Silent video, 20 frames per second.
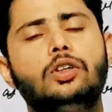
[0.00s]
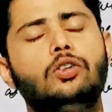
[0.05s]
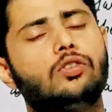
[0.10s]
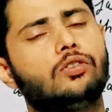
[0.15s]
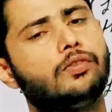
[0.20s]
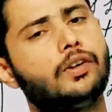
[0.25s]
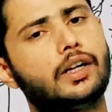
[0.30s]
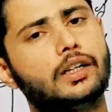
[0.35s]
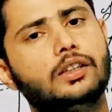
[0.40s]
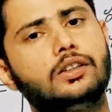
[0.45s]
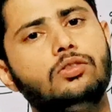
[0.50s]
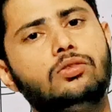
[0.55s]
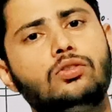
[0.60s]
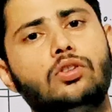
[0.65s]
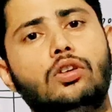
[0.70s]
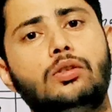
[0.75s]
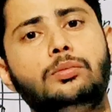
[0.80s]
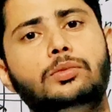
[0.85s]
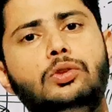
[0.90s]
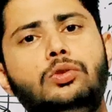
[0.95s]
or Varignon
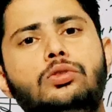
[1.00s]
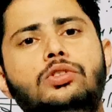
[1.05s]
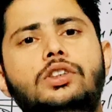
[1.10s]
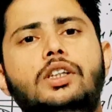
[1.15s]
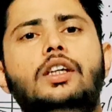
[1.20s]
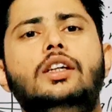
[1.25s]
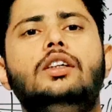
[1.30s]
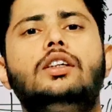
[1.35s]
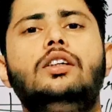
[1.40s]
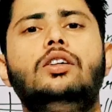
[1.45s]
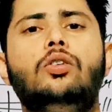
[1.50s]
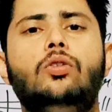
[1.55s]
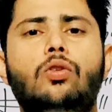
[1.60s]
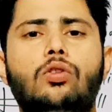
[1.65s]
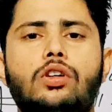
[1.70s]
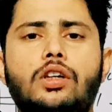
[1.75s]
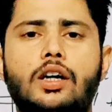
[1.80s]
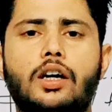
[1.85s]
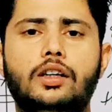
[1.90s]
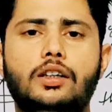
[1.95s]
theorem used in
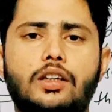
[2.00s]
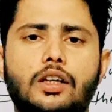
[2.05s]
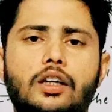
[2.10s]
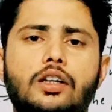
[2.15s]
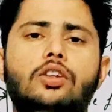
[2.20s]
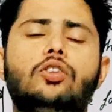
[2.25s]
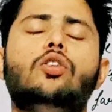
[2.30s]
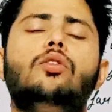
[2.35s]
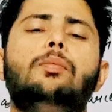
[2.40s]
non-concurrent